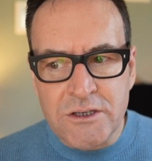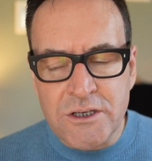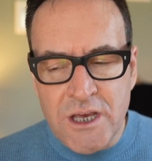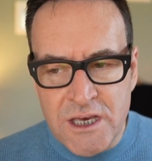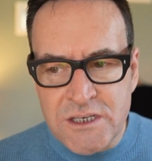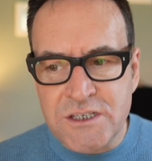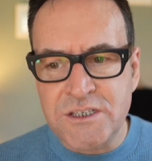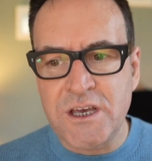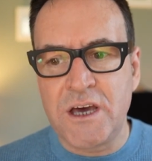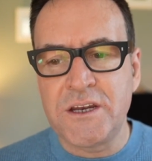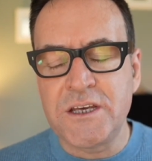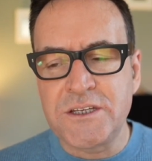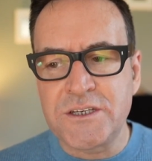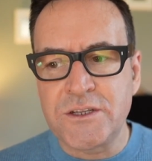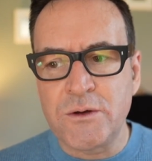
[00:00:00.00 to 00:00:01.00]
his son
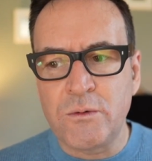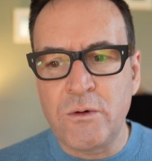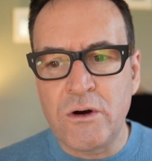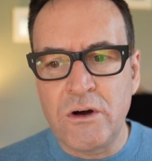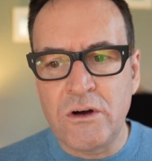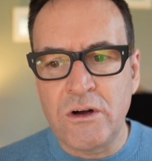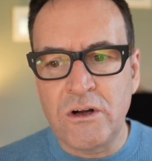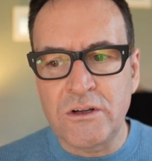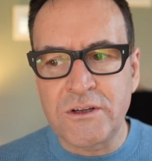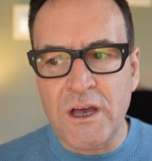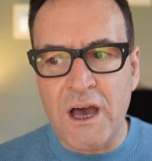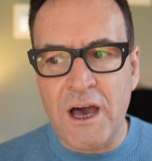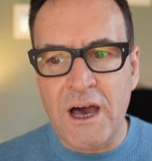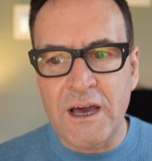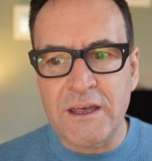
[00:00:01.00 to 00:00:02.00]
into the world,
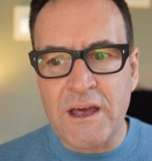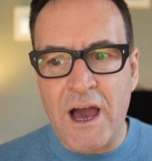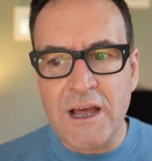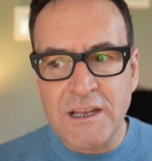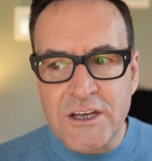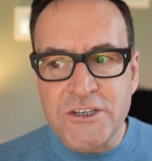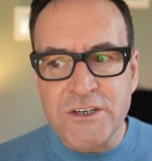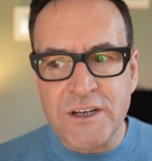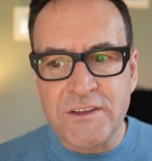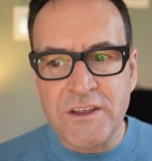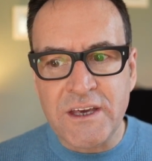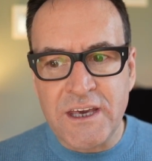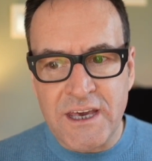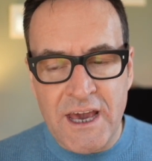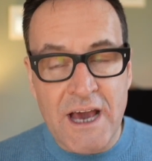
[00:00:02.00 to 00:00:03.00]
I literally
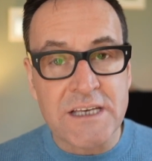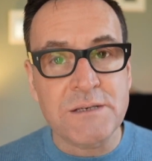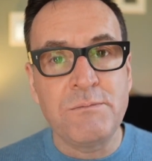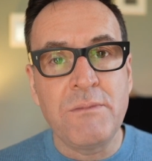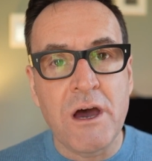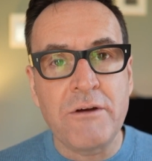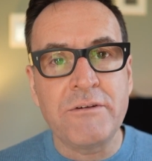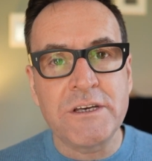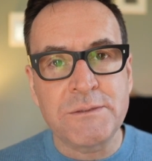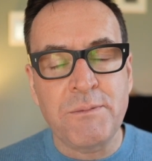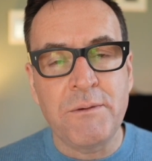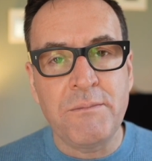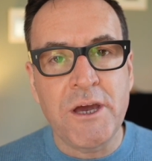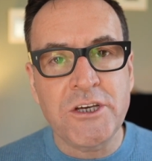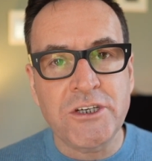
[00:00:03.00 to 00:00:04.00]
think he asked Mary's
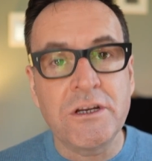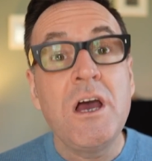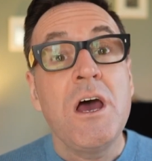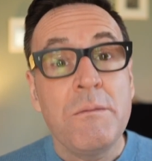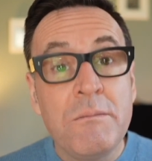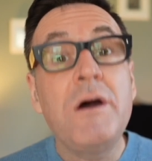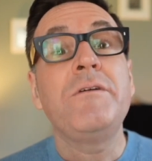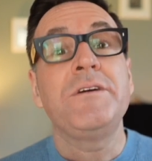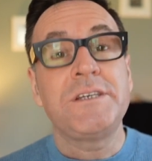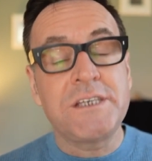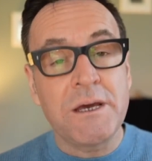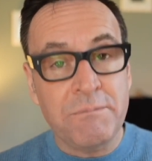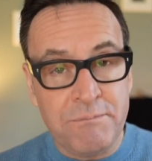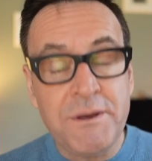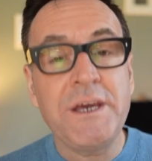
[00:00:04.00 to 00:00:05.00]
permission. Mary
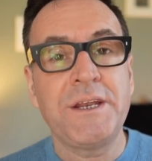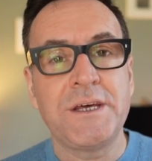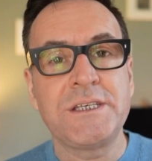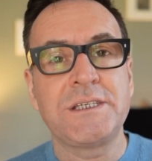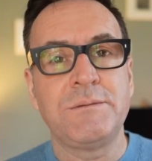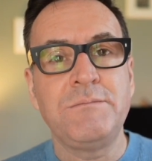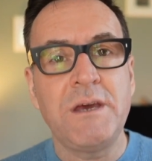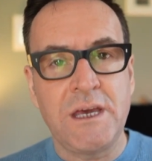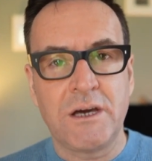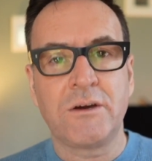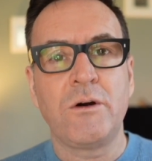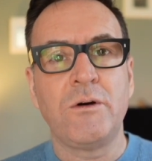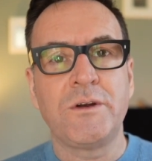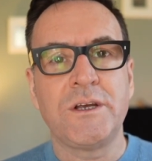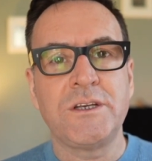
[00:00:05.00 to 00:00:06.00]
said, be it unto me
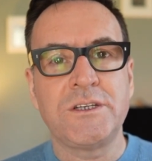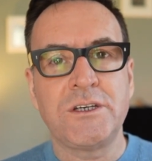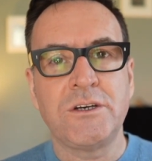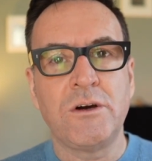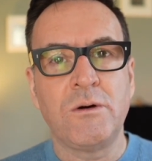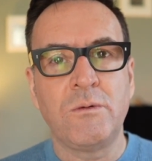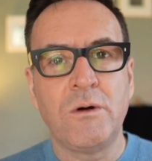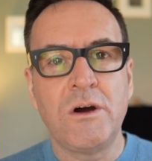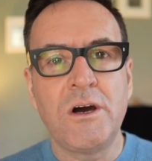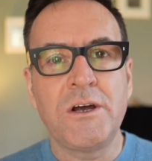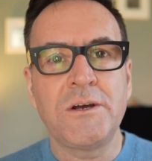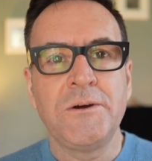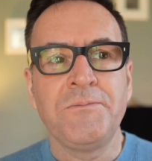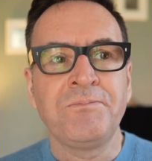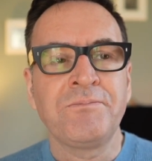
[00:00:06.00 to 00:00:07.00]
according to your
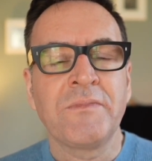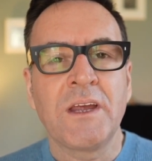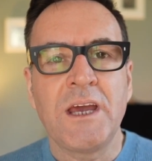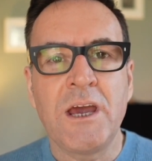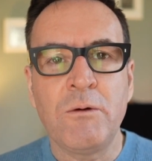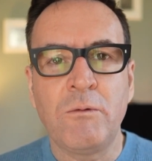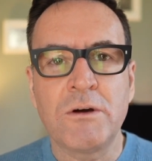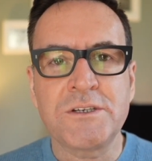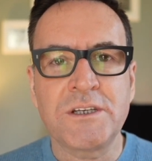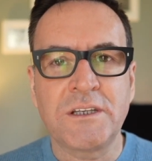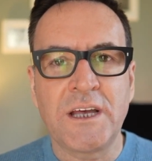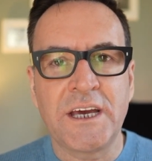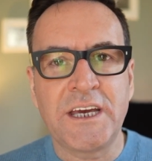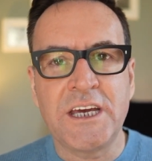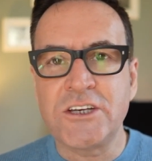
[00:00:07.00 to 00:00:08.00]
word. It wasn't
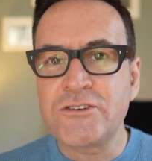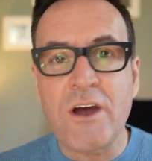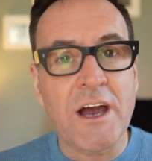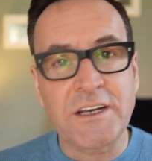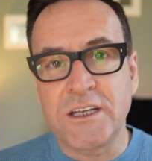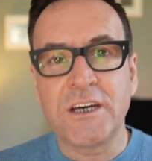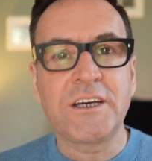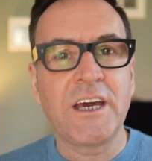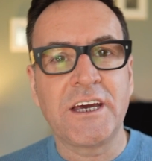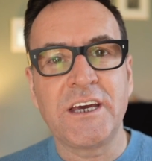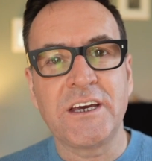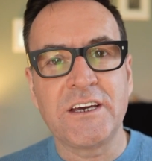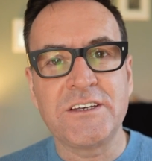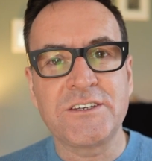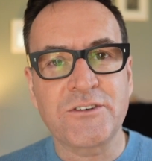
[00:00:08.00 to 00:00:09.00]
like he dragged her
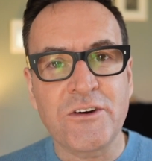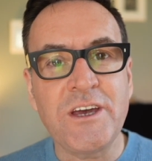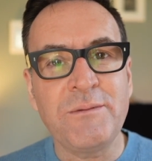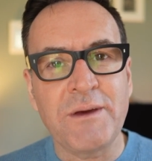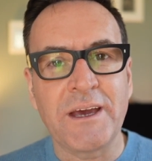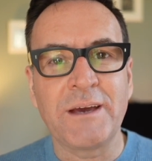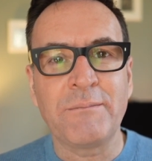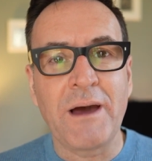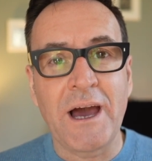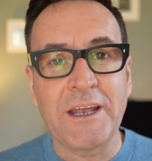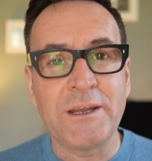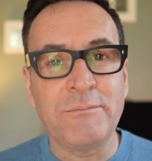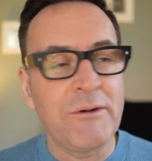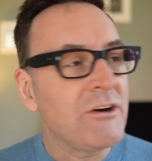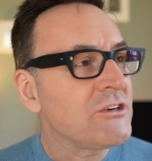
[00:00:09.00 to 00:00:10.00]
kicking and screaming
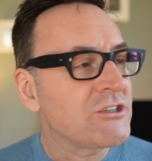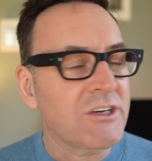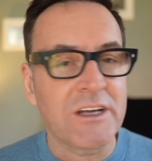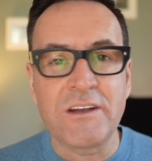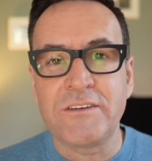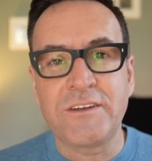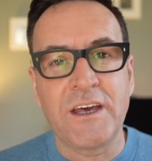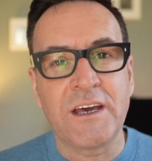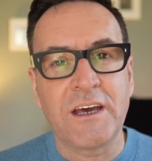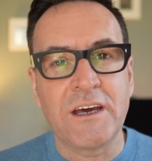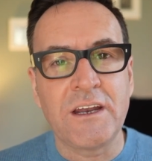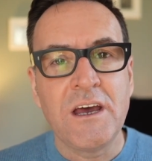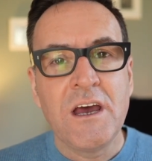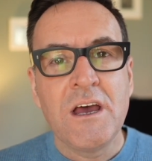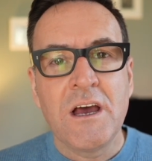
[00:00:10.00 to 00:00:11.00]
behind a bush kind of thing. And